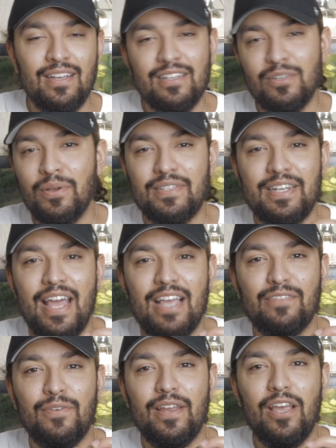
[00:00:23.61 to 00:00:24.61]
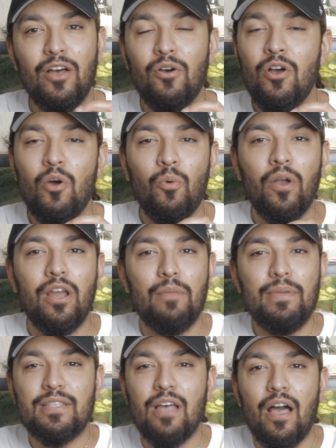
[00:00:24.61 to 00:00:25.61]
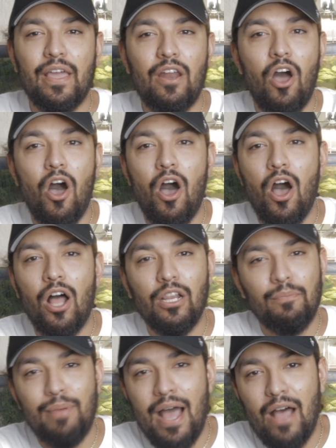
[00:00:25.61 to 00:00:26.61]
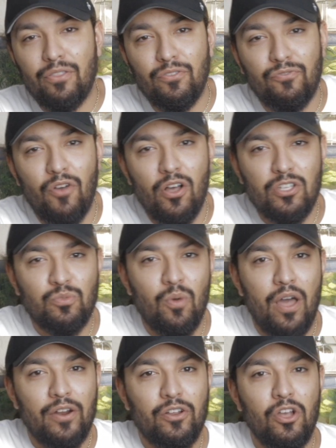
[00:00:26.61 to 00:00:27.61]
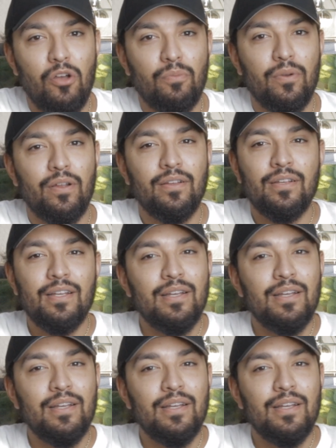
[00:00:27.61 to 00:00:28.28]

So in today's video, we're going to be talking all about the false water cobra.